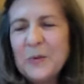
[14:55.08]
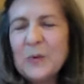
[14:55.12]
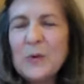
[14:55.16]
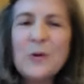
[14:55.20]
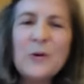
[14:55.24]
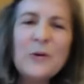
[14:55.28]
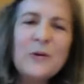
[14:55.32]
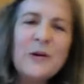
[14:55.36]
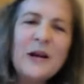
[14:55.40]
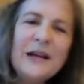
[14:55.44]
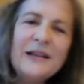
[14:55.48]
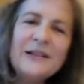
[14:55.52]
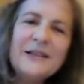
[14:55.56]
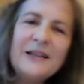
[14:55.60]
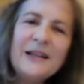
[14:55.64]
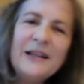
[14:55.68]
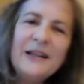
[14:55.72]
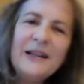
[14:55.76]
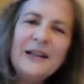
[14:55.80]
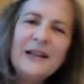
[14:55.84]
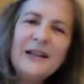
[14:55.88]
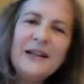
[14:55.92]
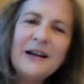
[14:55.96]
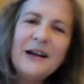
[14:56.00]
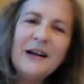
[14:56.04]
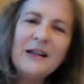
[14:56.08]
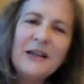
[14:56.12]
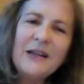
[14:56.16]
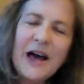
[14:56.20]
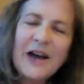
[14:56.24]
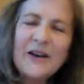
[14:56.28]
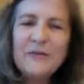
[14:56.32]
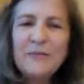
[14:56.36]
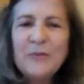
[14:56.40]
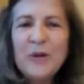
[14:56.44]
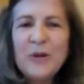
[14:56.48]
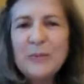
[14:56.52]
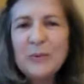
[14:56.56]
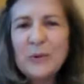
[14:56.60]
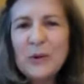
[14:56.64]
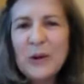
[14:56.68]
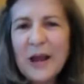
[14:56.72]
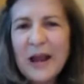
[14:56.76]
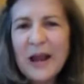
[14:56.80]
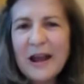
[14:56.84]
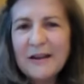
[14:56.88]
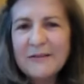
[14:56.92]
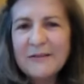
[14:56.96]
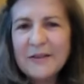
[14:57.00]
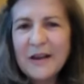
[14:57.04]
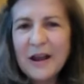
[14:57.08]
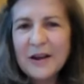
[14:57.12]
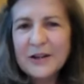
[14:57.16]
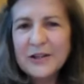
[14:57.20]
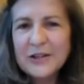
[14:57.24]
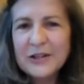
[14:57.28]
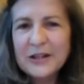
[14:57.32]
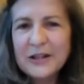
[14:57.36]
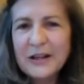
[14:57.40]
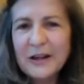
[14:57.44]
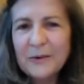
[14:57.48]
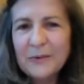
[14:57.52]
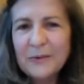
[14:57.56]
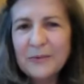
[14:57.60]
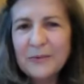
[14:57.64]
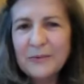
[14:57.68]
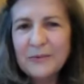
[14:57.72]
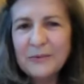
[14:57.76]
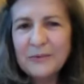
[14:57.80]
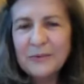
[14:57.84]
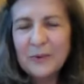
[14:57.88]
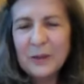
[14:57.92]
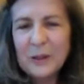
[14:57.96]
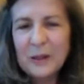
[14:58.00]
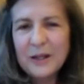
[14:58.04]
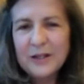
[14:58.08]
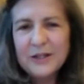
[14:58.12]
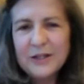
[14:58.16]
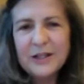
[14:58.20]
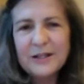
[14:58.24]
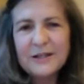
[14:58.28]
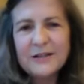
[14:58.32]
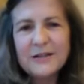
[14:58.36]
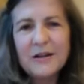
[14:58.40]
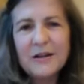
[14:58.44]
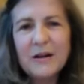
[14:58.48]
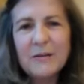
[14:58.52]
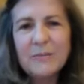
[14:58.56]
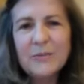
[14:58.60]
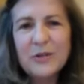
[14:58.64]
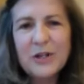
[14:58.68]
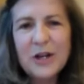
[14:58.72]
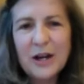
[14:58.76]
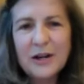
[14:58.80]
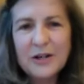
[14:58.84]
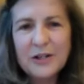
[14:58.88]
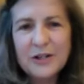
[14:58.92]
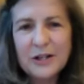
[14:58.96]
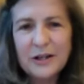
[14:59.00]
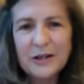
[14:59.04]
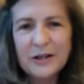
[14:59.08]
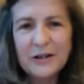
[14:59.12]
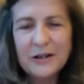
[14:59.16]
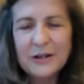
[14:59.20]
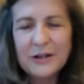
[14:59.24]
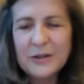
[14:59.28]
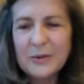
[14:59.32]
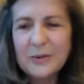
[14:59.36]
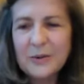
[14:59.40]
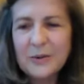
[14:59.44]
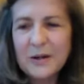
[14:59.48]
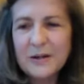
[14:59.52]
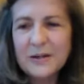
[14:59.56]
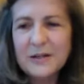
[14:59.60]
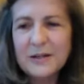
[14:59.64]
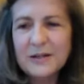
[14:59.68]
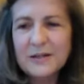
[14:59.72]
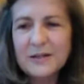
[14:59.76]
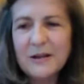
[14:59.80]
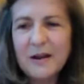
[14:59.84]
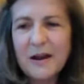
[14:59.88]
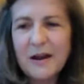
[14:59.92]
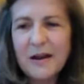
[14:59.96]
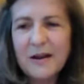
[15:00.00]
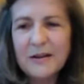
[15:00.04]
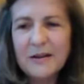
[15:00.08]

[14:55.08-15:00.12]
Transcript: a lot of people have actually a religious objection towards